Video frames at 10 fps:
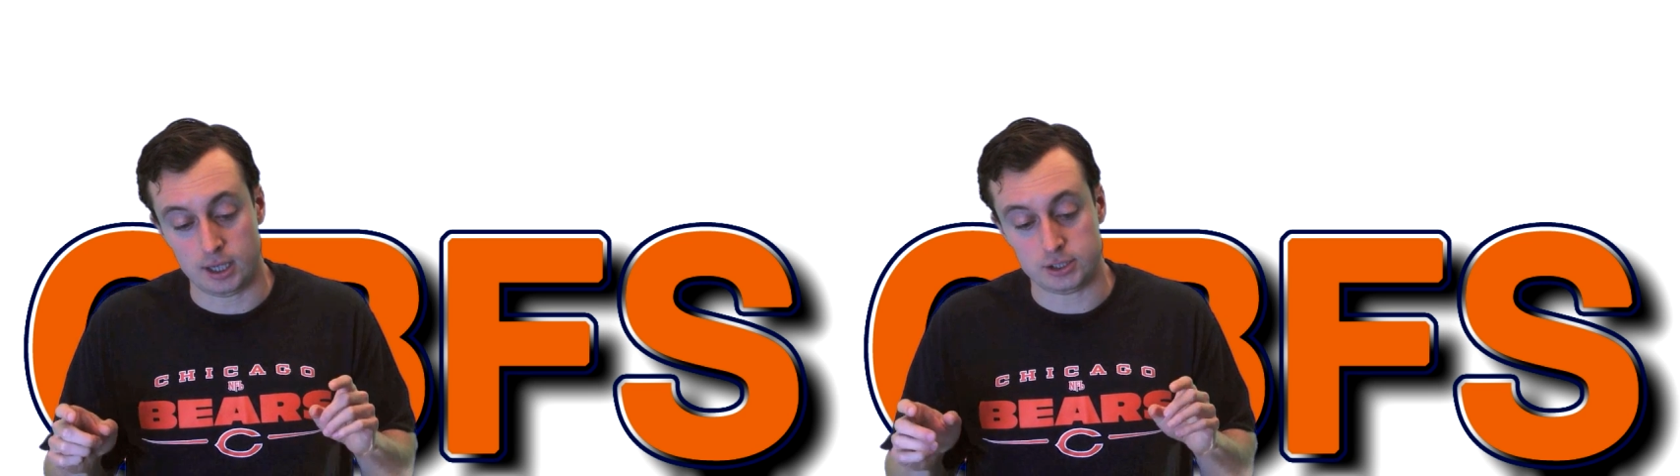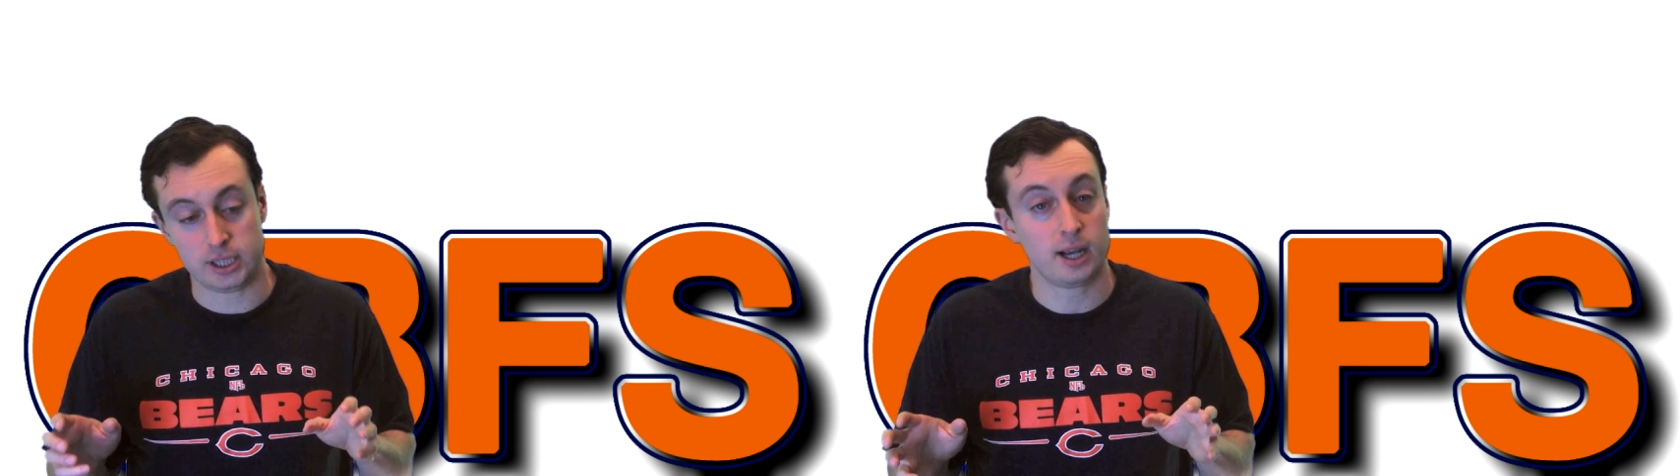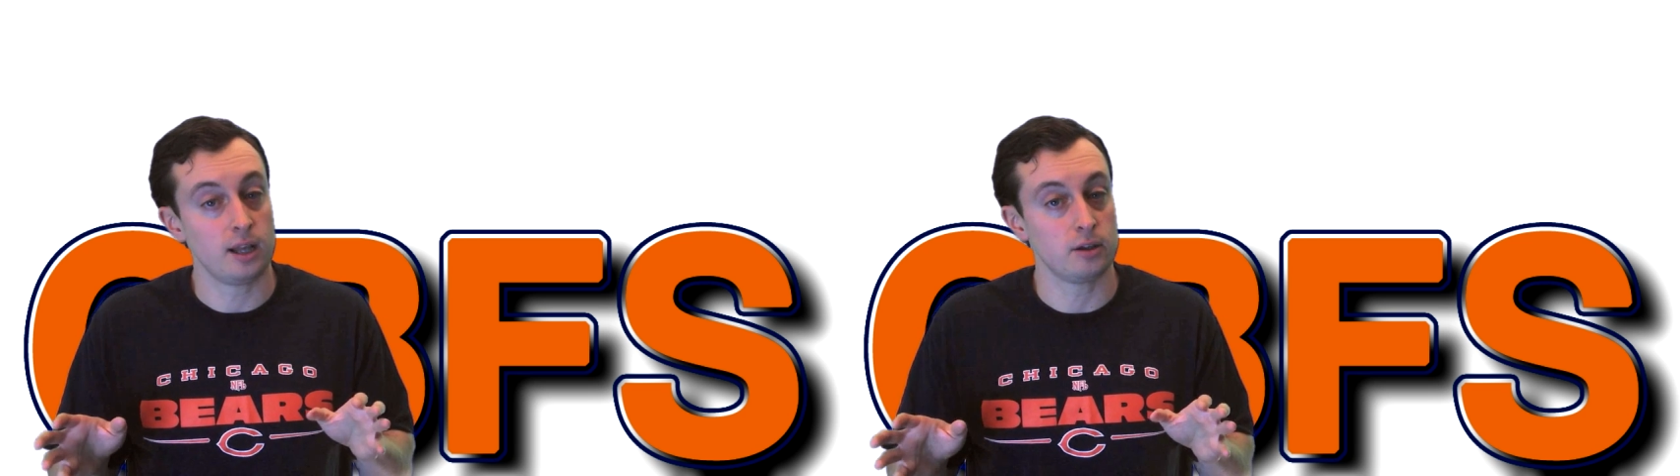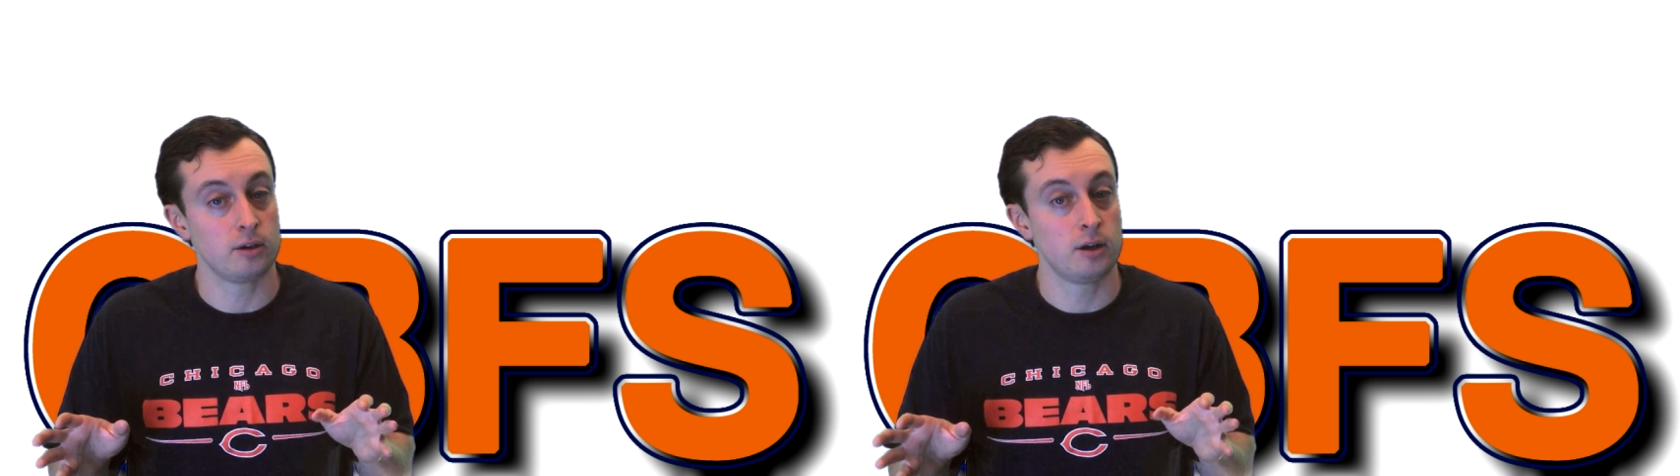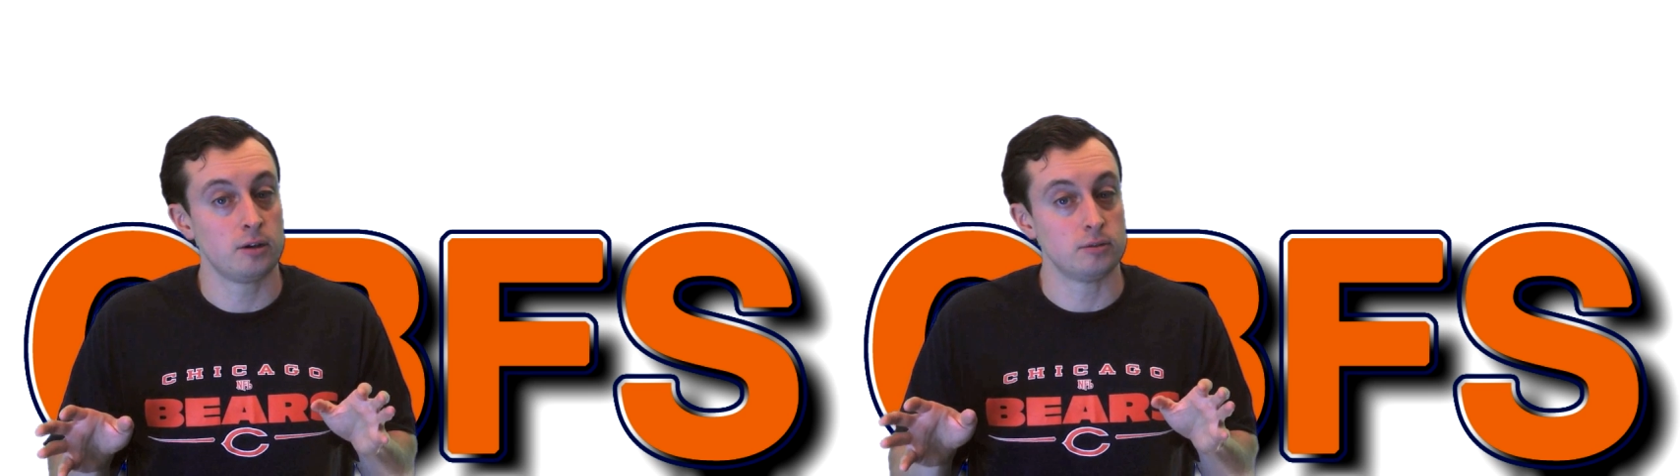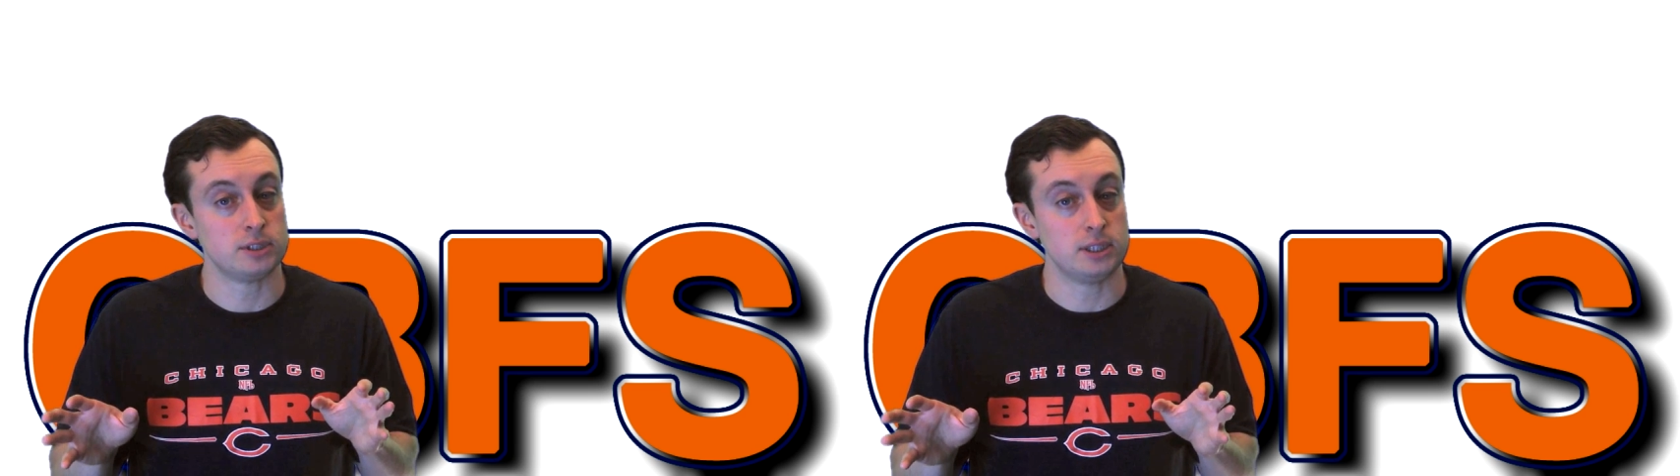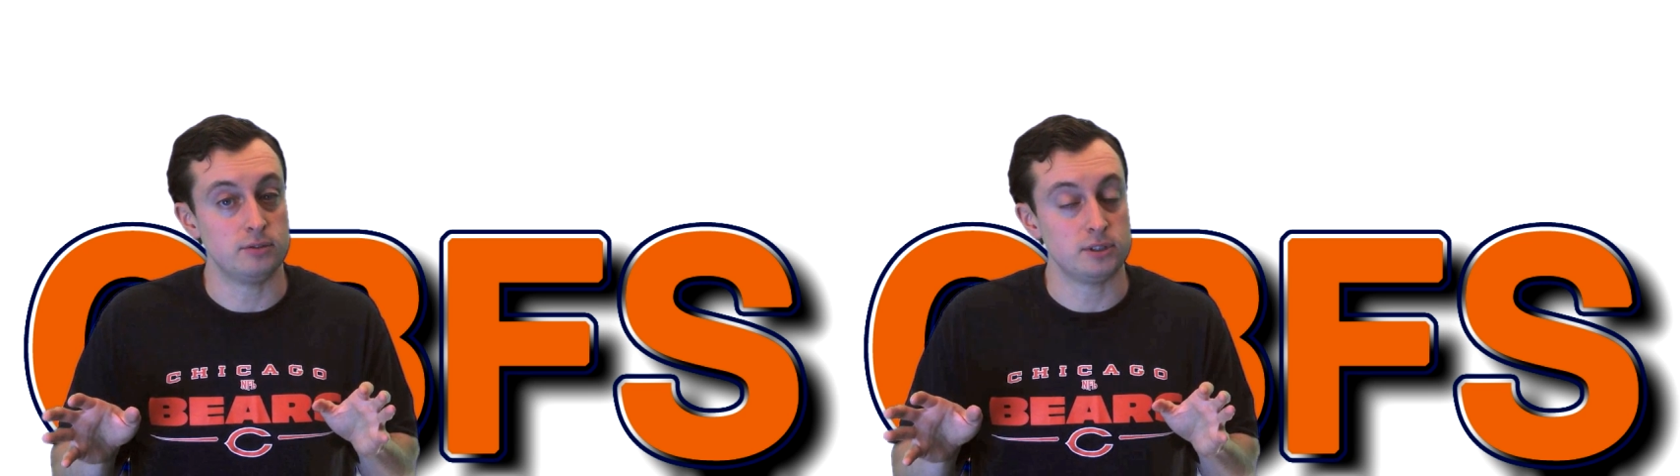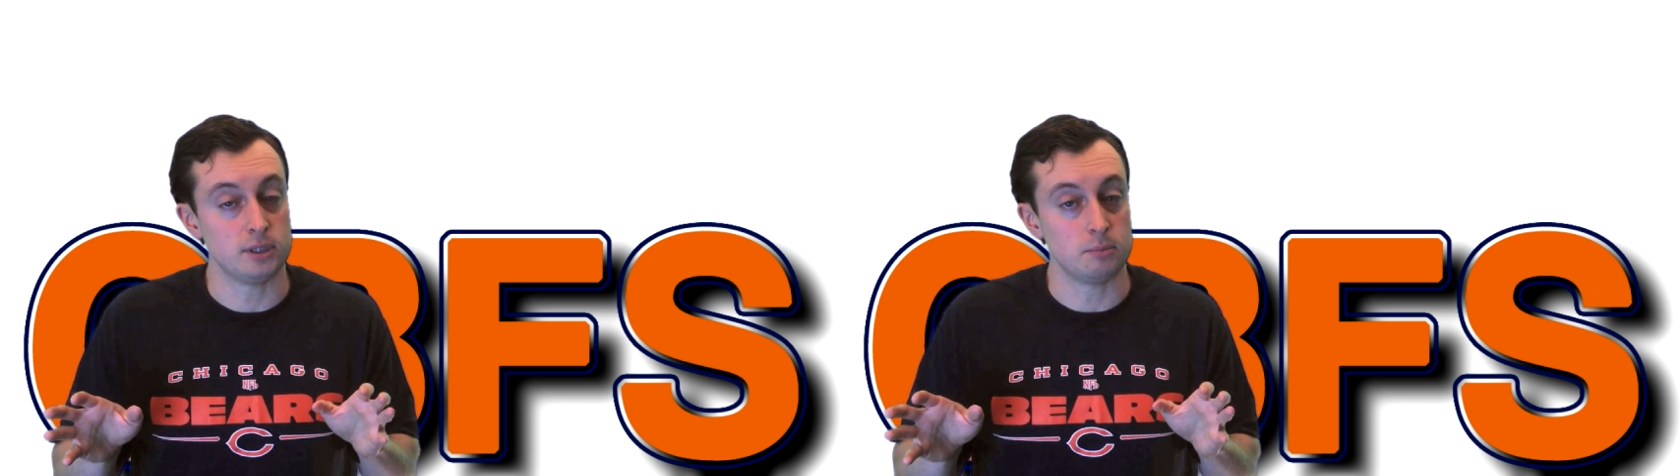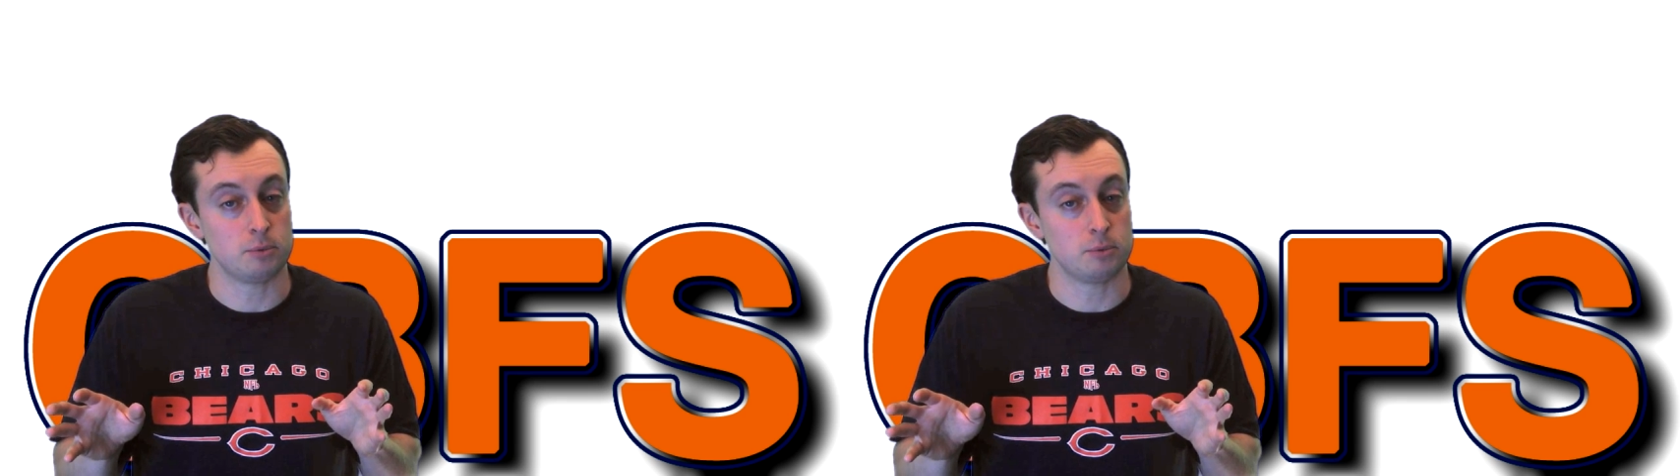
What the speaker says: Jay Cutler received a